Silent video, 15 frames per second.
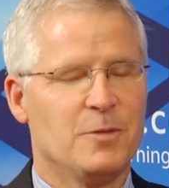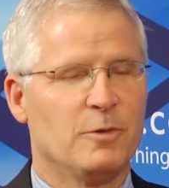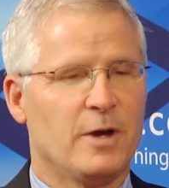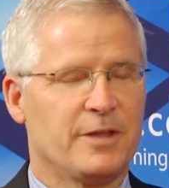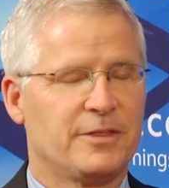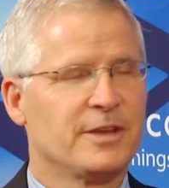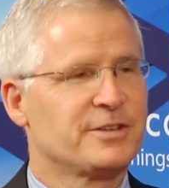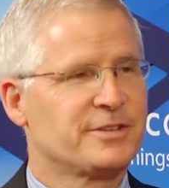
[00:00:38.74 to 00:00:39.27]
Well,
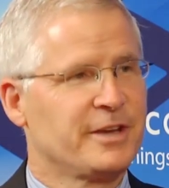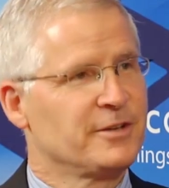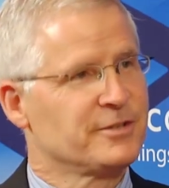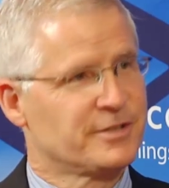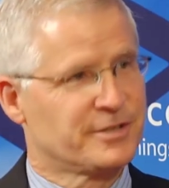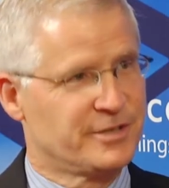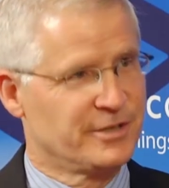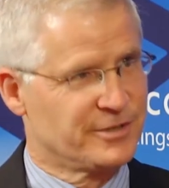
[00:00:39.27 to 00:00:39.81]
I think
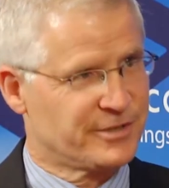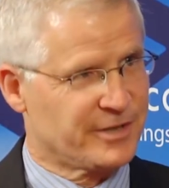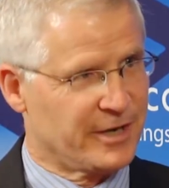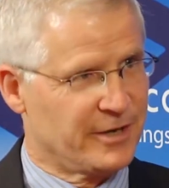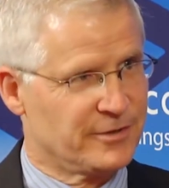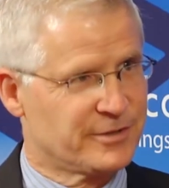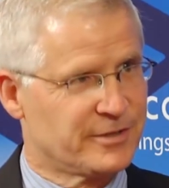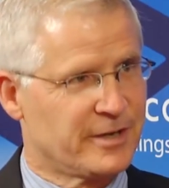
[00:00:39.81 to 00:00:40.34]
sales is still
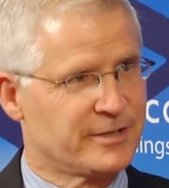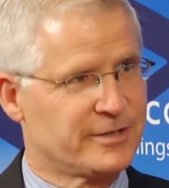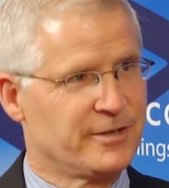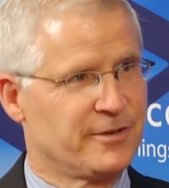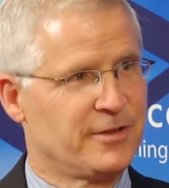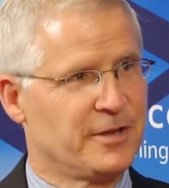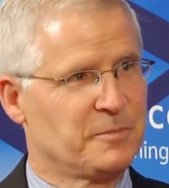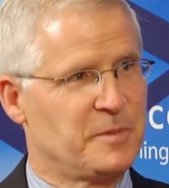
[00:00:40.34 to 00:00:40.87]
sales. I
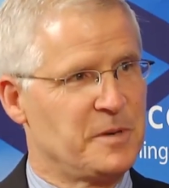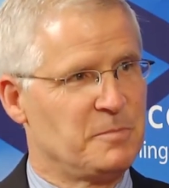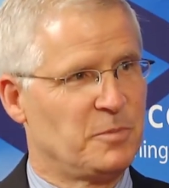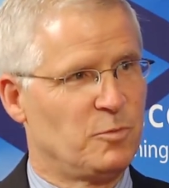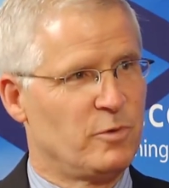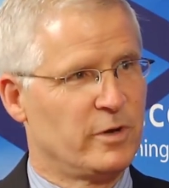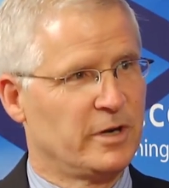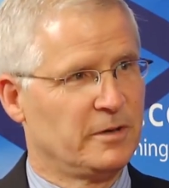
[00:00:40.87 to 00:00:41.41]
still think
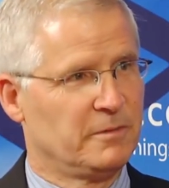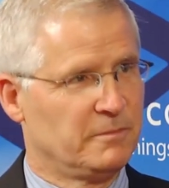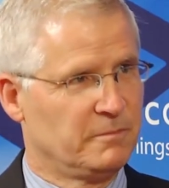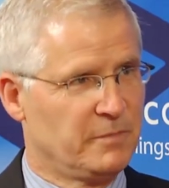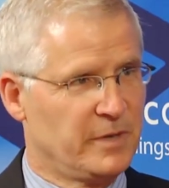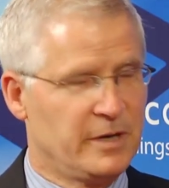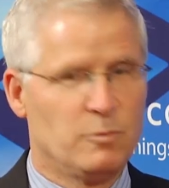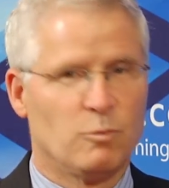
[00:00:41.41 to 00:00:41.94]
people want to
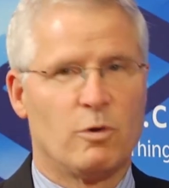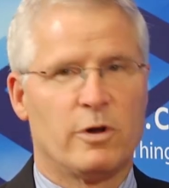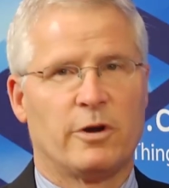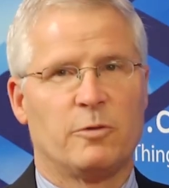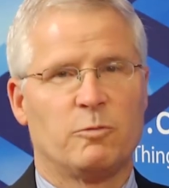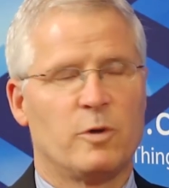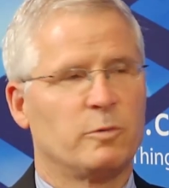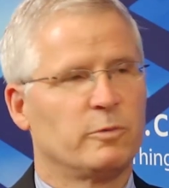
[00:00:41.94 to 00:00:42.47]
meet
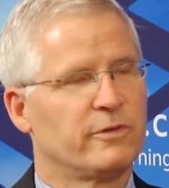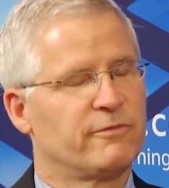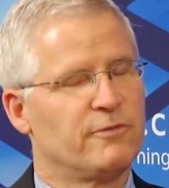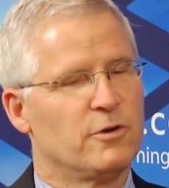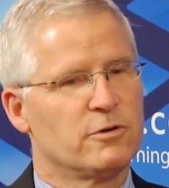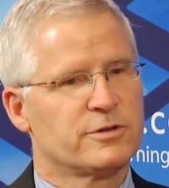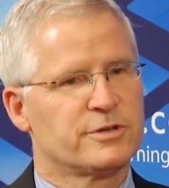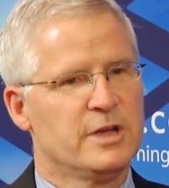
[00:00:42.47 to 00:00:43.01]
one-on-one with
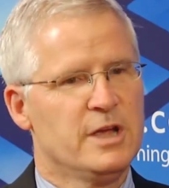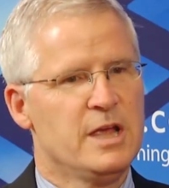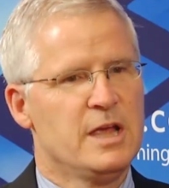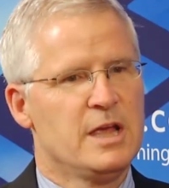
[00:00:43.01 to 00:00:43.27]
folks.